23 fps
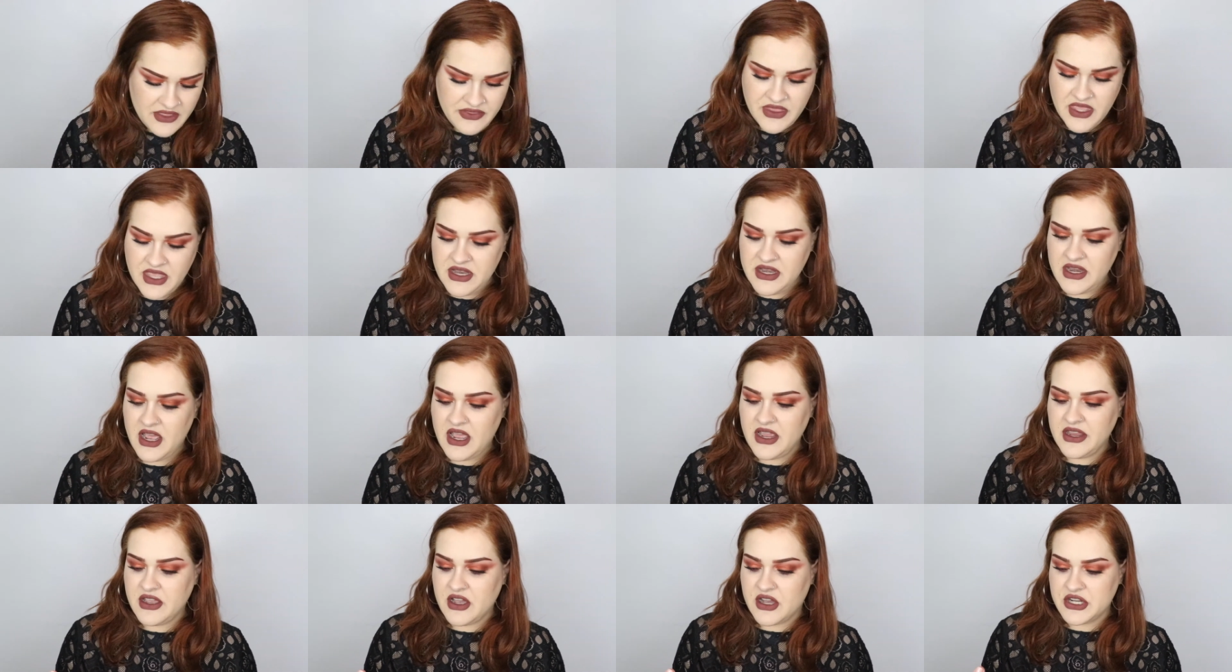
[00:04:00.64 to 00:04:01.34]
And then
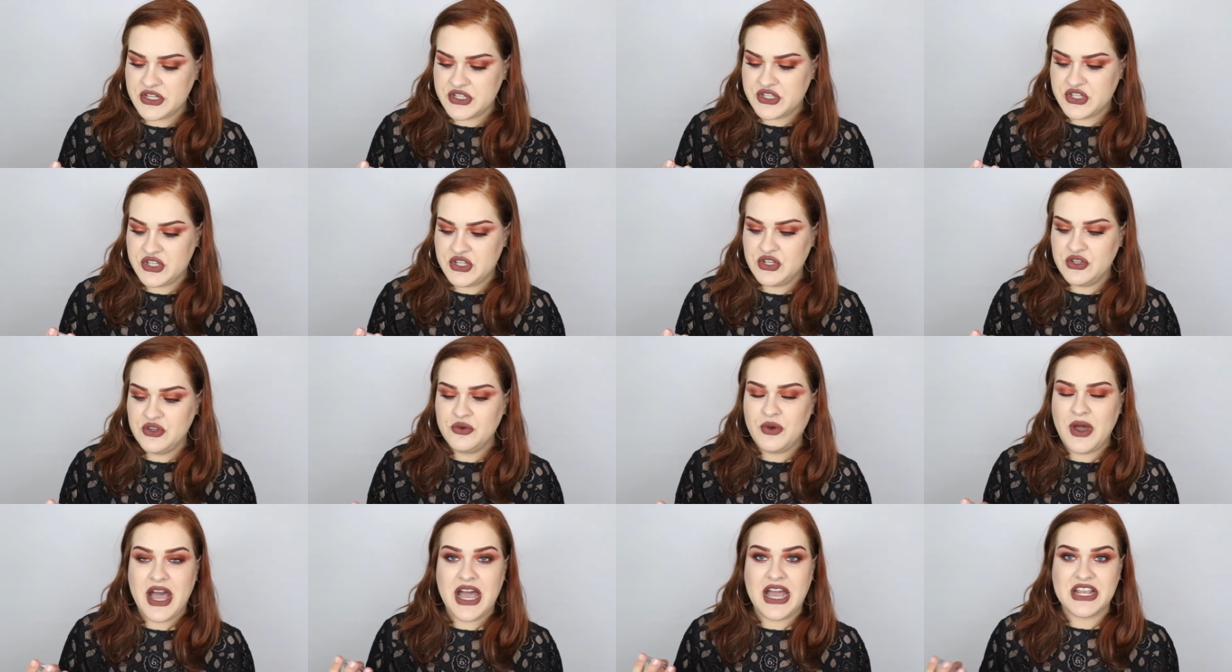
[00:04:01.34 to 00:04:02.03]
I got
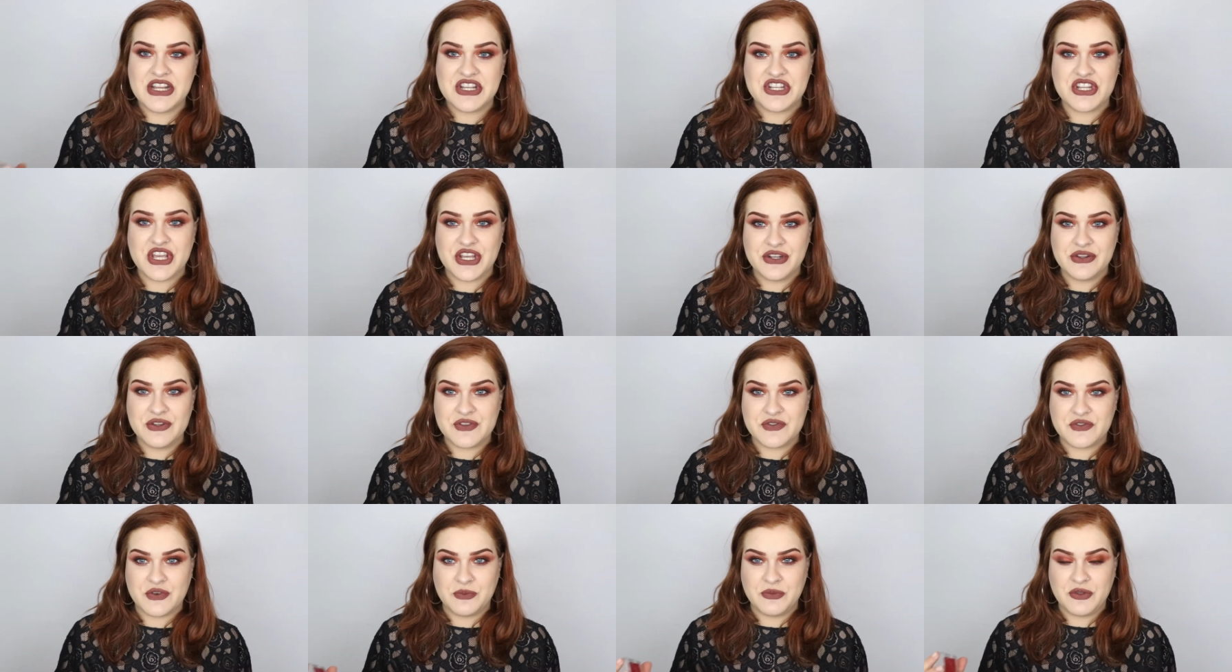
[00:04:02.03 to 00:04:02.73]
two
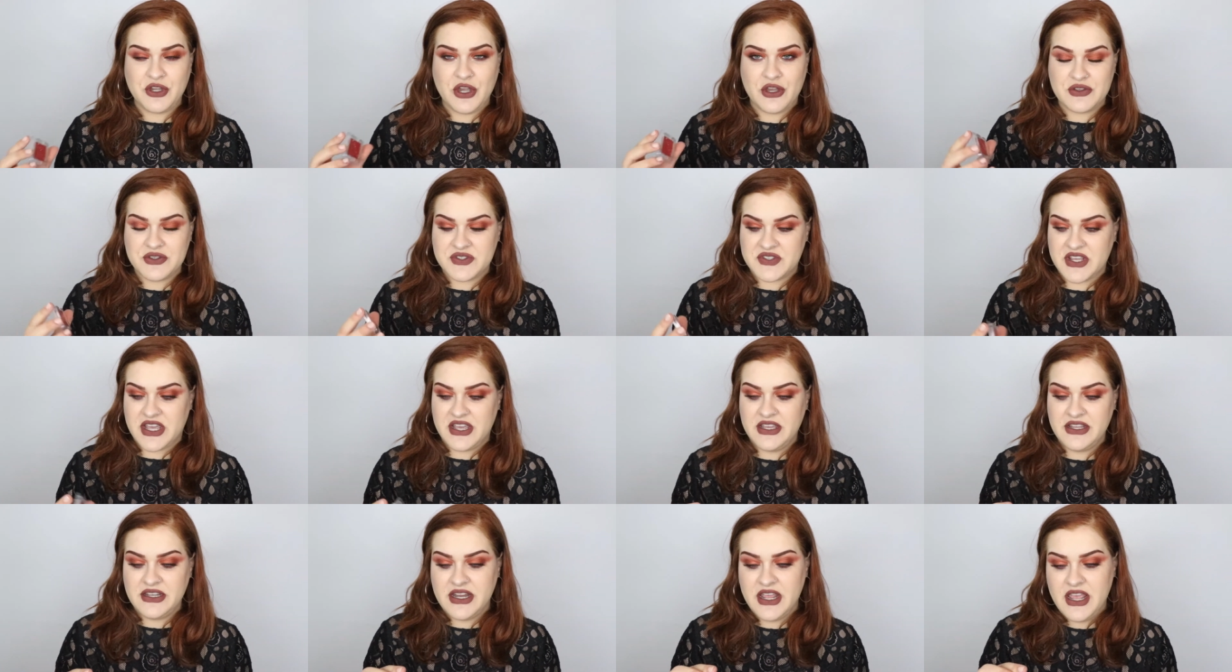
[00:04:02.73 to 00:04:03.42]
eyeshadows from
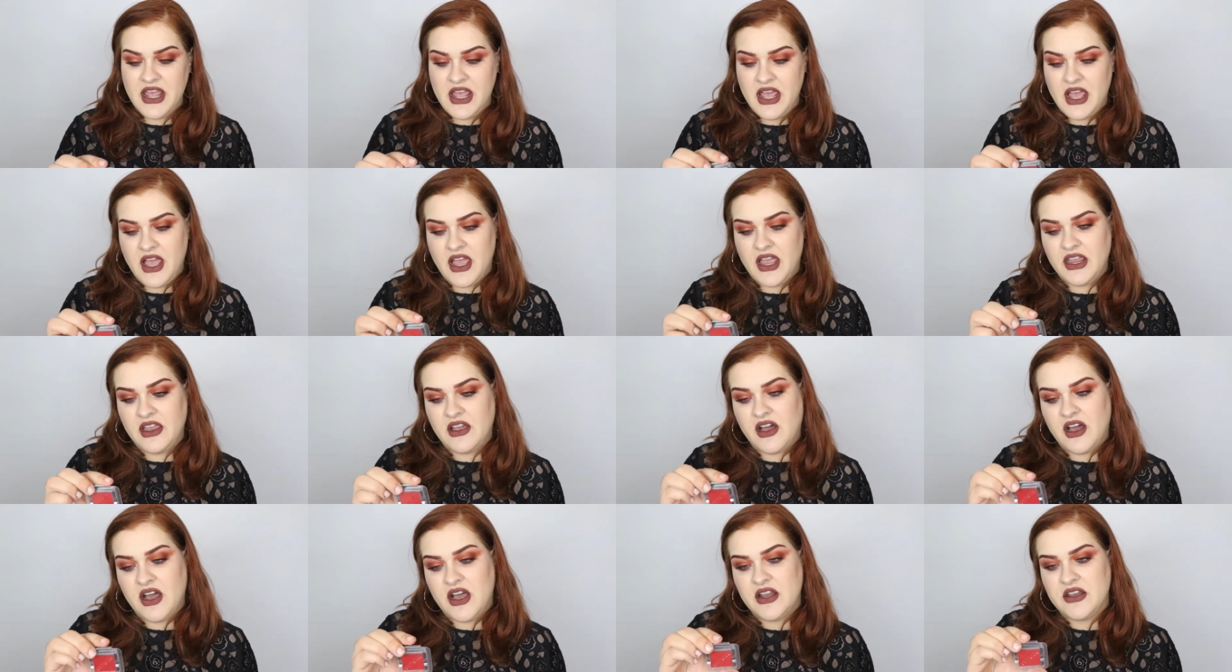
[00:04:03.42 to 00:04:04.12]
Cozette. I
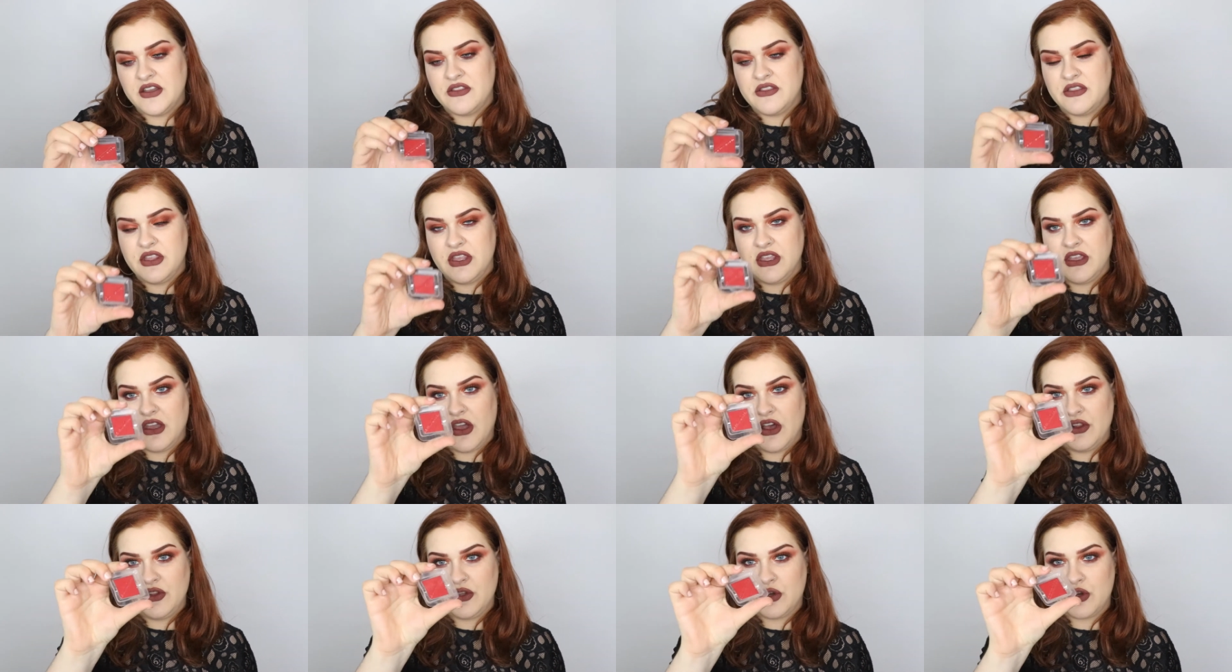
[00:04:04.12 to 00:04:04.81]
got the
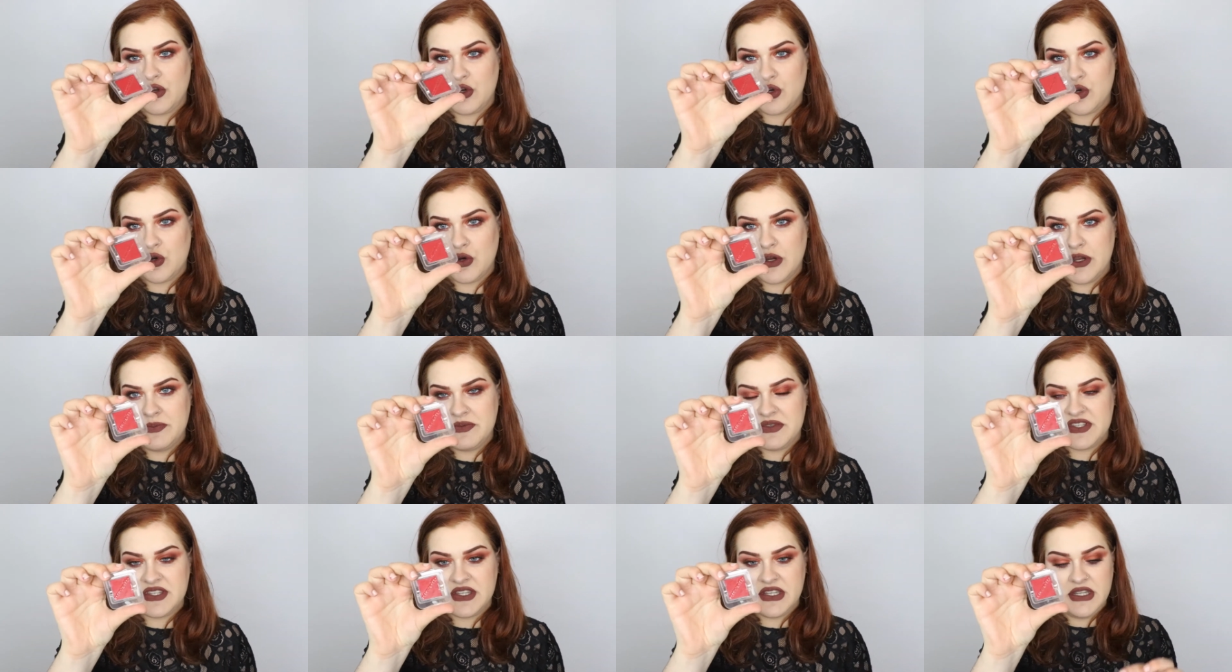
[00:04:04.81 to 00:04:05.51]
color
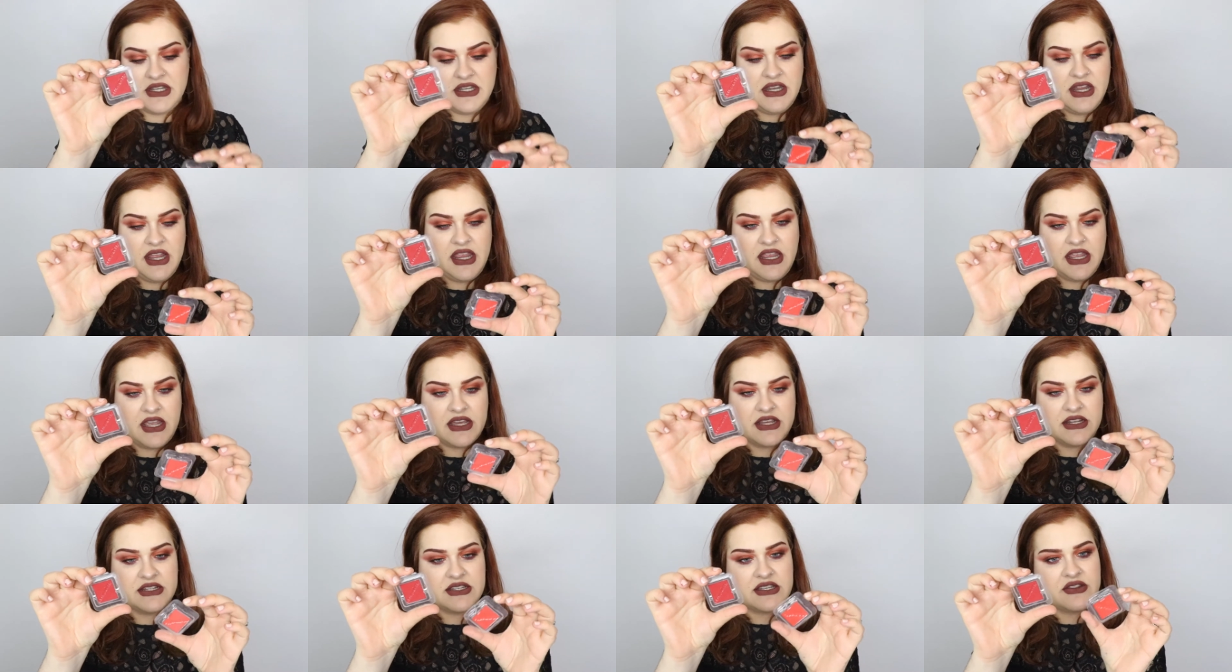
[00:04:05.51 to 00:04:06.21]
Crimson
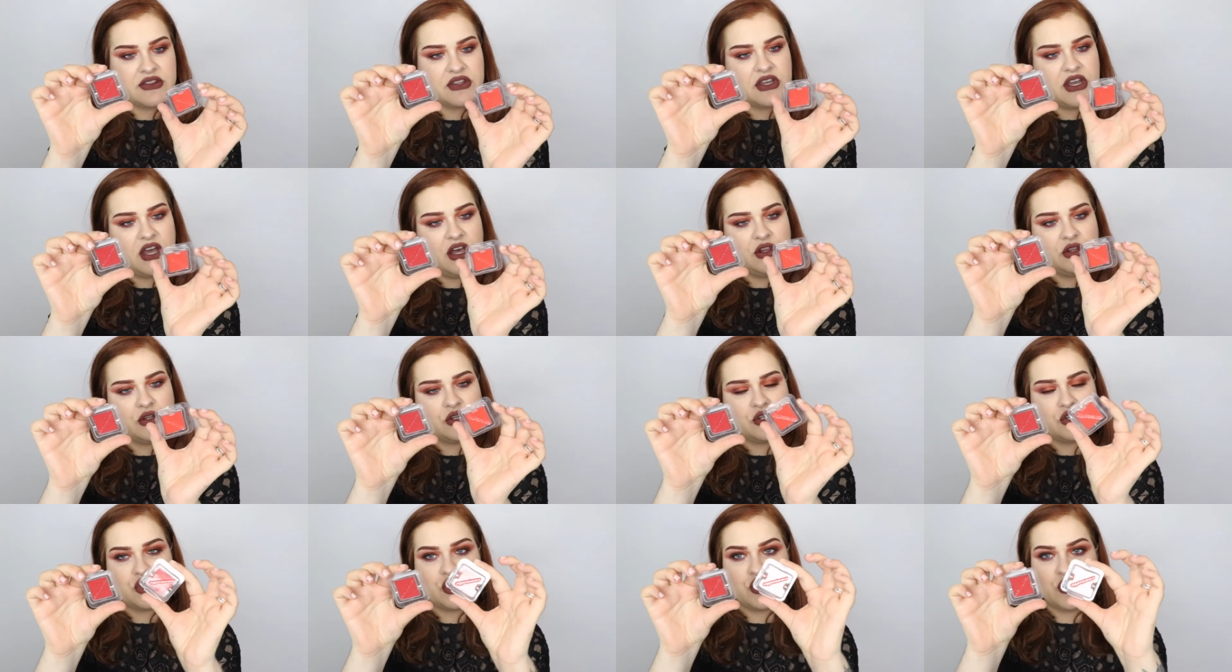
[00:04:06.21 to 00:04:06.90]
and the
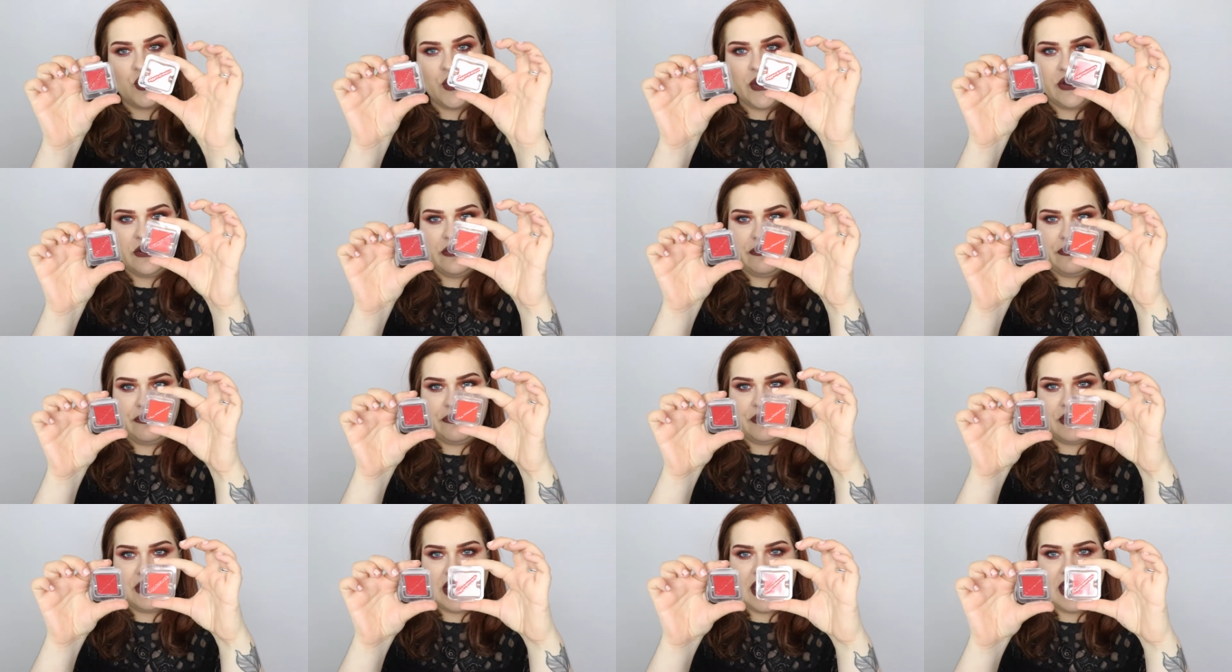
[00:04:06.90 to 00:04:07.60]
color Twin
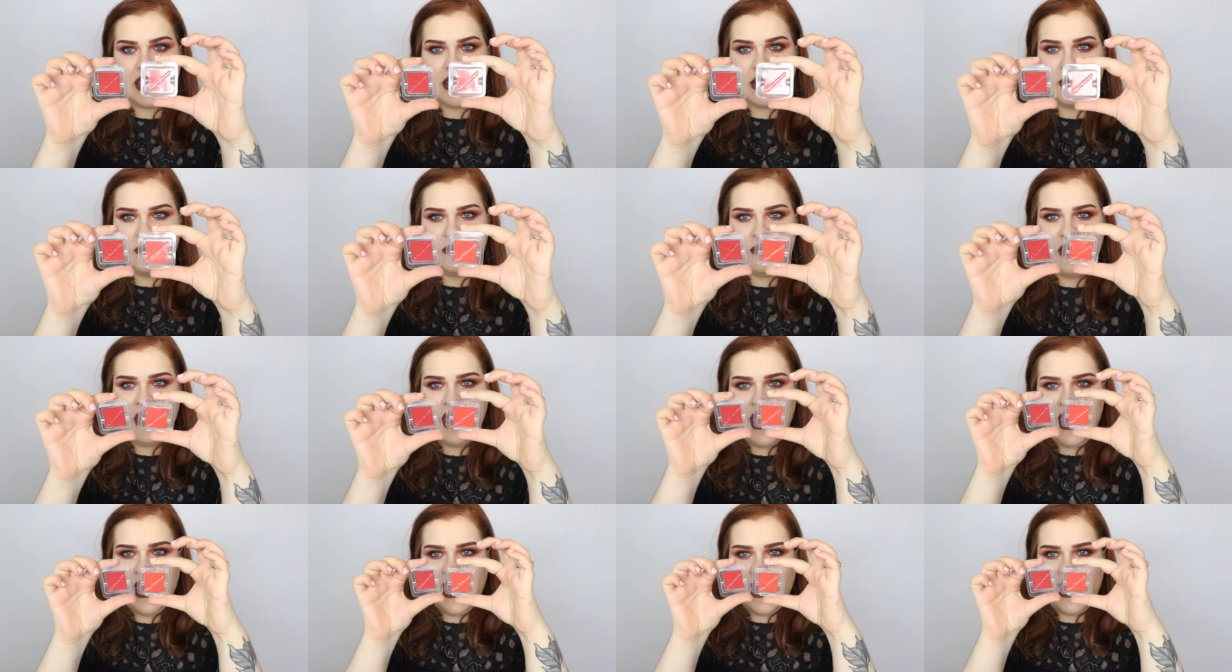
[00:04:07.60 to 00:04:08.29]
Flame.
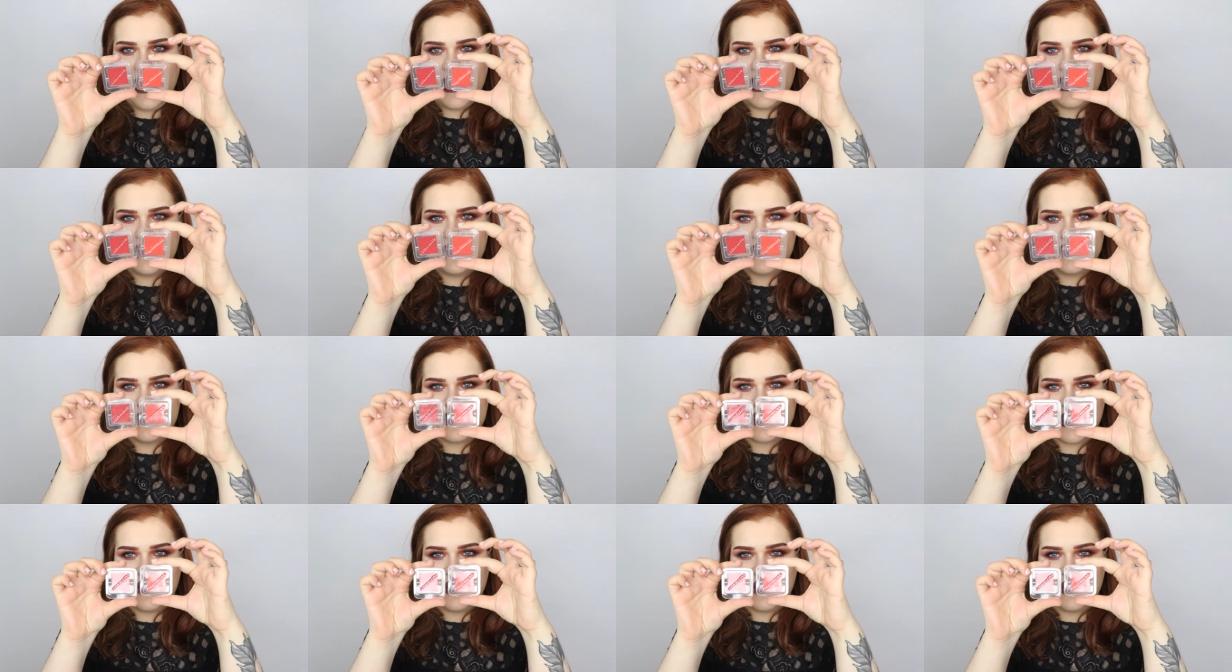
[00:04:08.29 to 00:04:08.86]
And